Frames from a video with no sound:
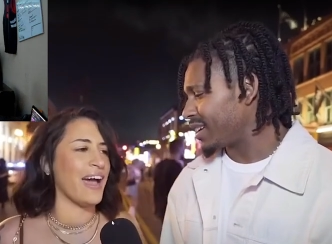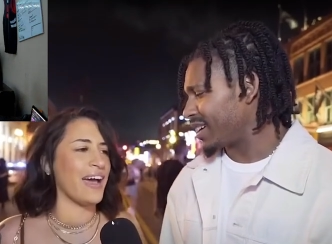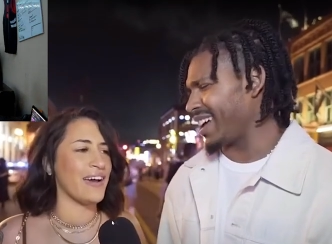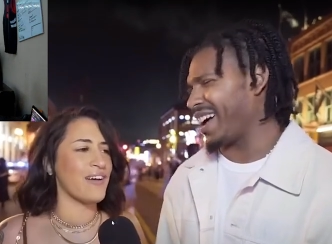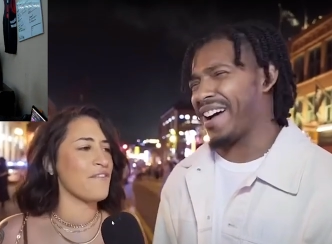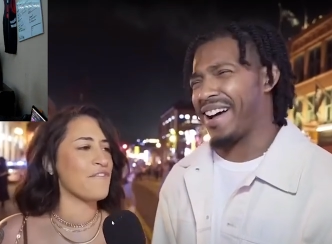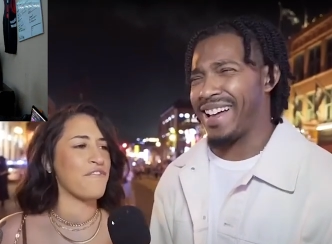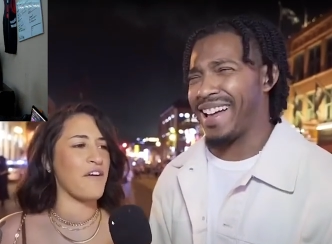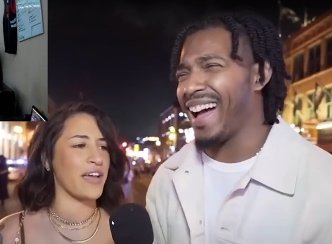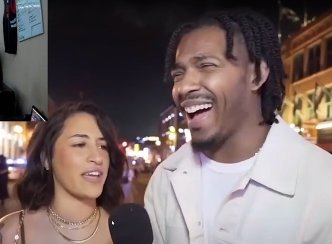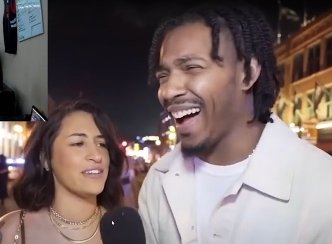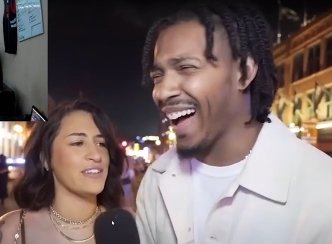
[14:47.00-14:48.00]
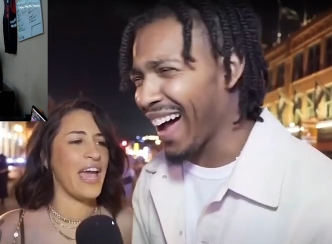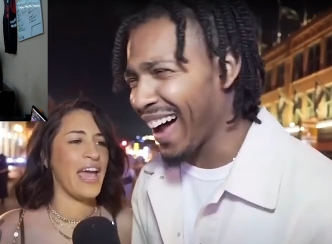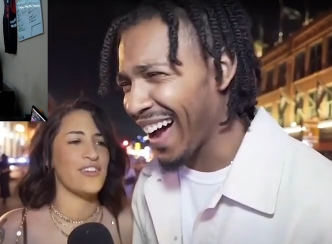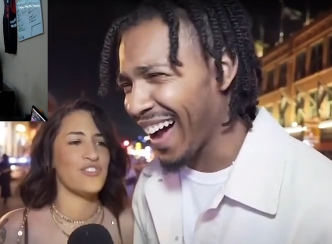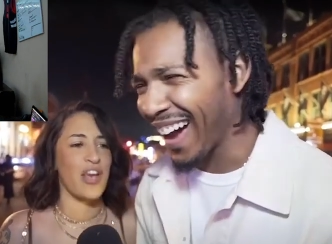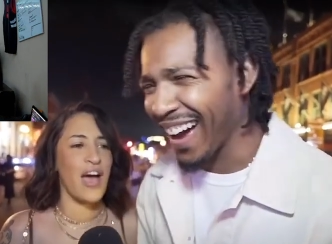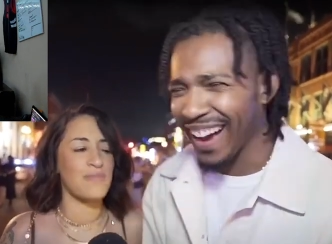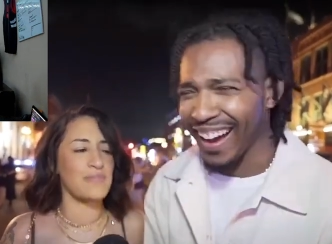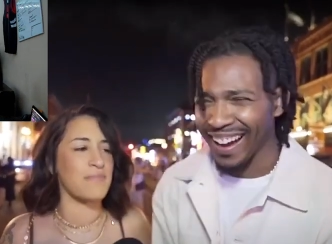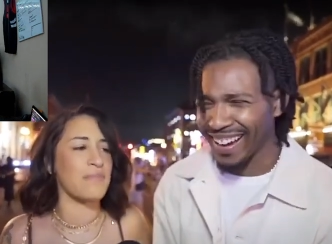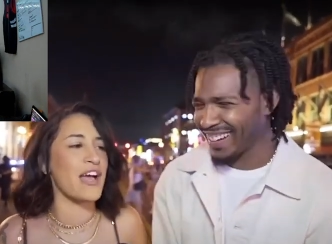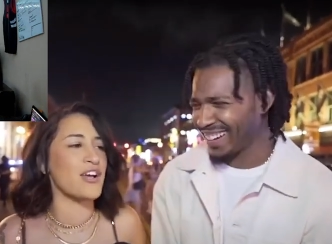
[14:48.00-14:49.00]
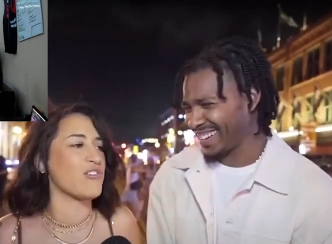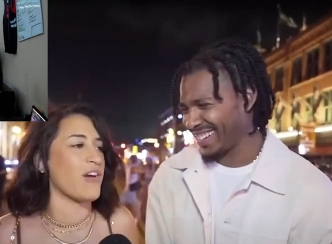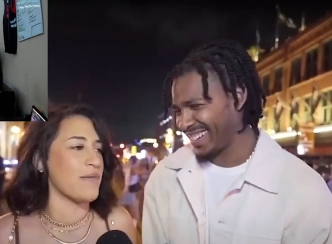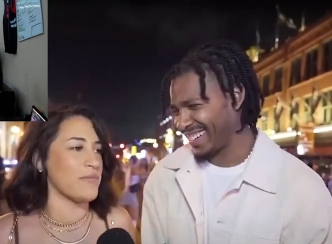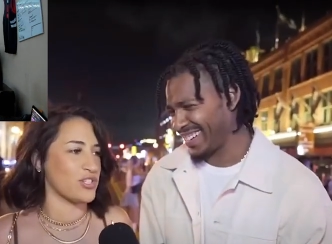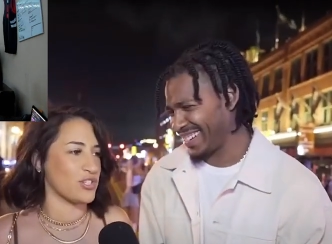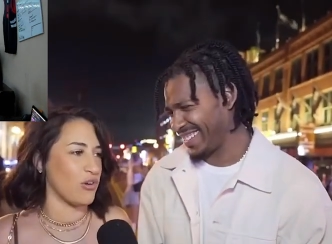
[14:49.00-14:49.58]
Speaker 1: cat. I don't f hand jobs. I'm not in grammar